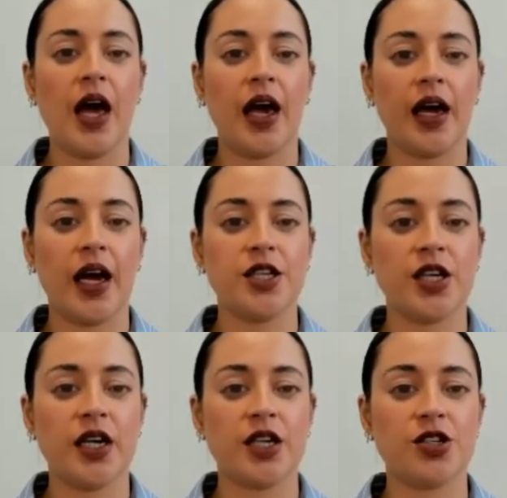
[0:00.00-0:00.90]

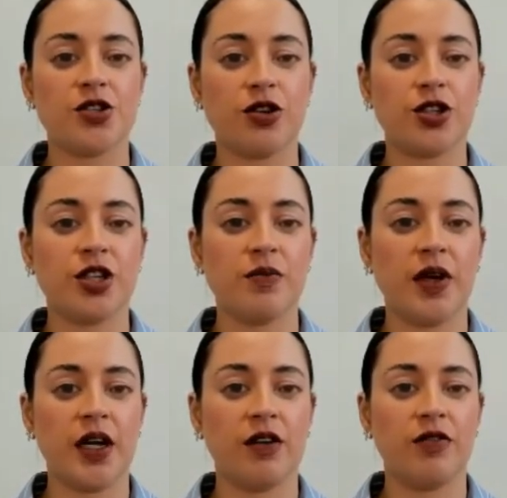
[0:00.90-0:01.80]
Engaging in a structured,
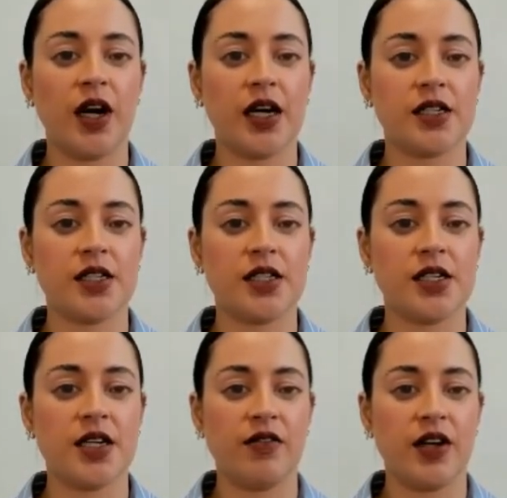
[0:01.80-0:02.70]
meaningful
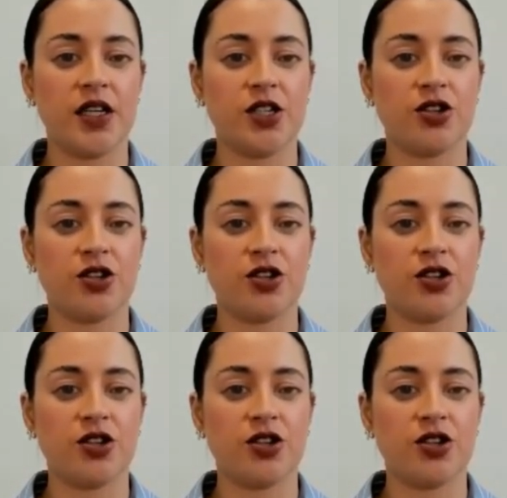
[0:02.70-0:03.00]
activities